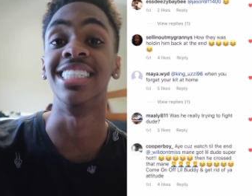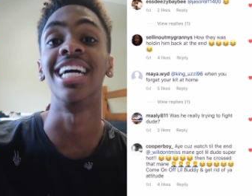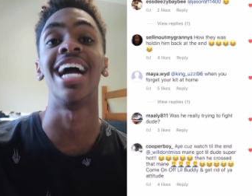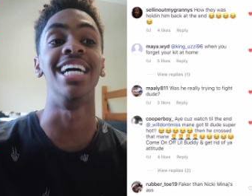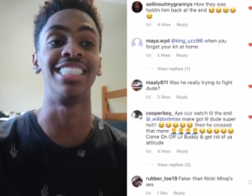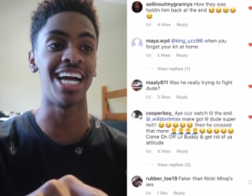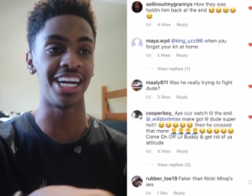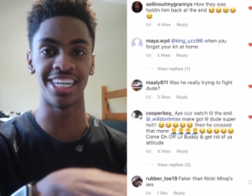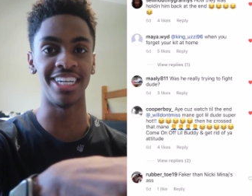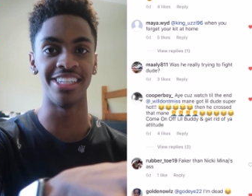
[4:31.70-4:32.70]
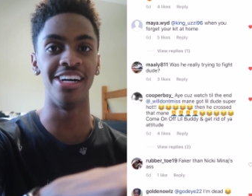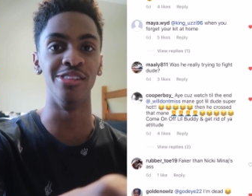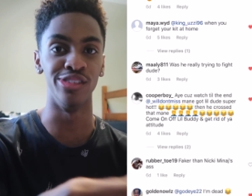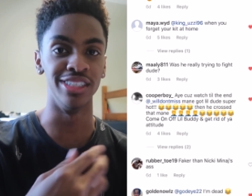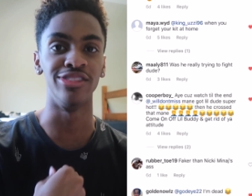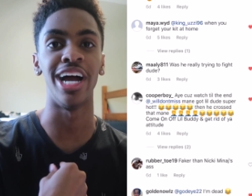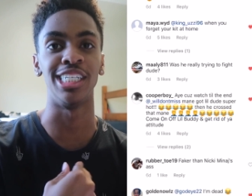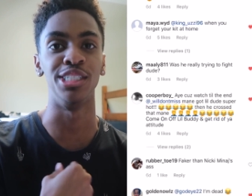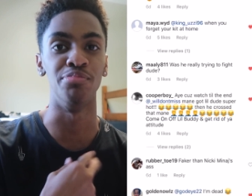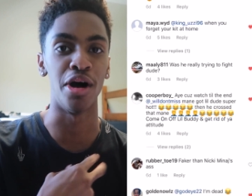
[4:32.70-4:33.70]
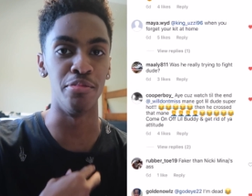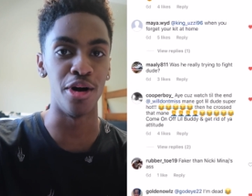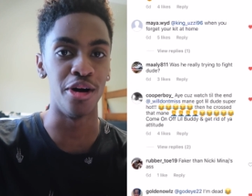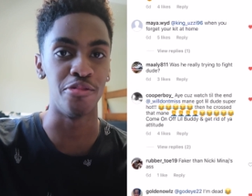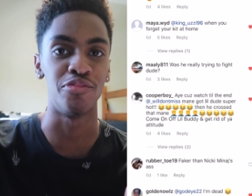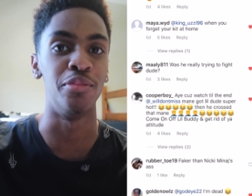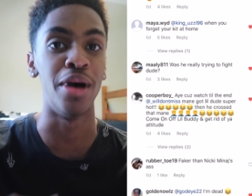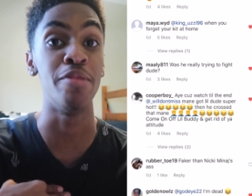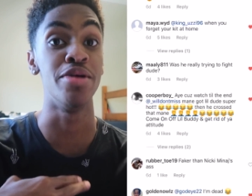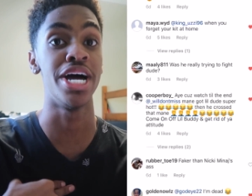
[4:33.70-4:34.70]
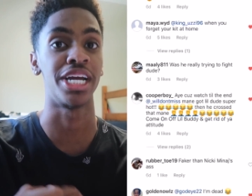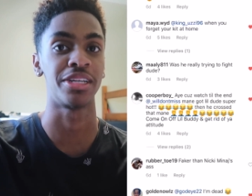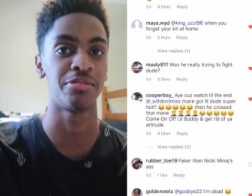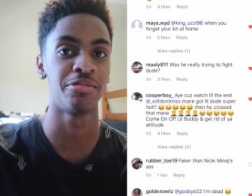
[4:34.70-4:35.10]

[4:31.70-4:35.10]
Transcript: it's like, it's not none of the other one. It was actually my ball from my back.